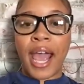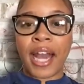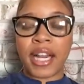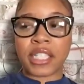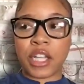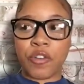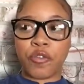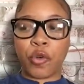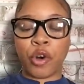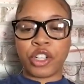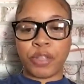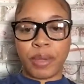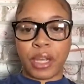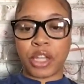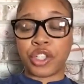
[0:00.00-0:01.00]
And it's
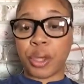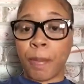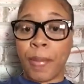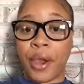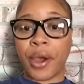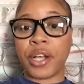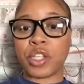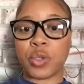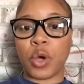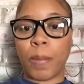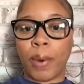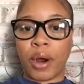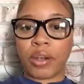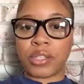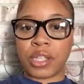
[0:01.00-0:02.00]
unfortunate because you're married to a
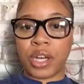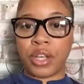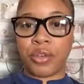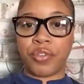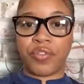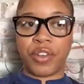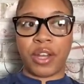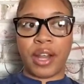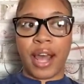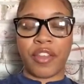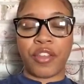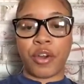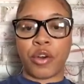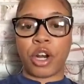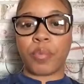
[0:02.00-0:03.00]
person and you feel
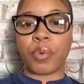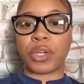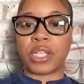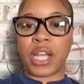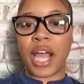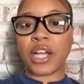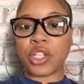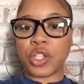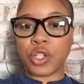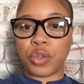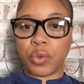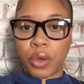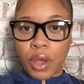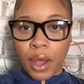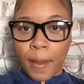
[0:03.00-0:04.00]
like they're going to protect
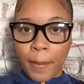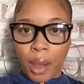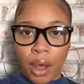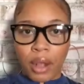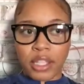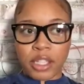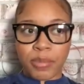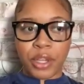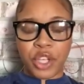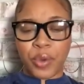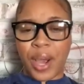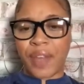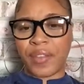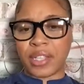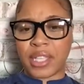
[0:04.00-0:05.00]
you, but ultimately
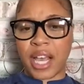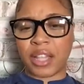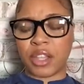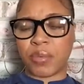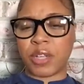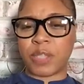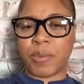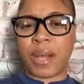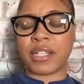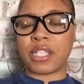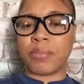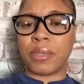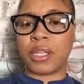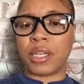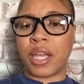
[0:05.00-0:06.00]
you have to take the
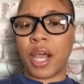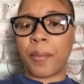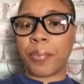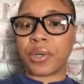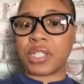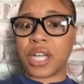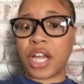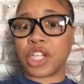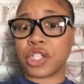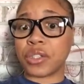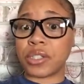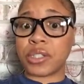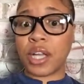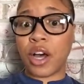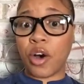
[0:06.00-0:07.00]
responsibility and protect
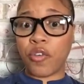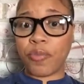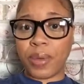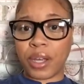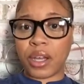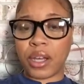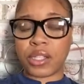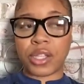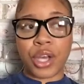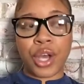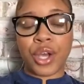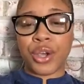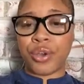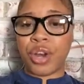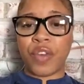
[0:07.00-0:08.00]
yourself, because
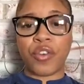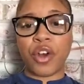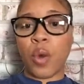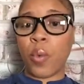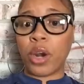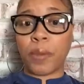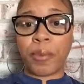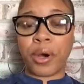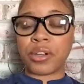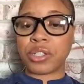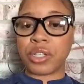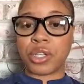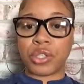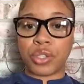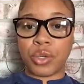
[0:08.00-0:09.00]
you never know what a
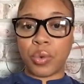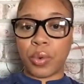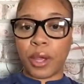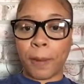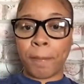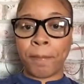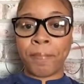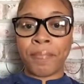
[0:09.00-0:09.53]
person is doing.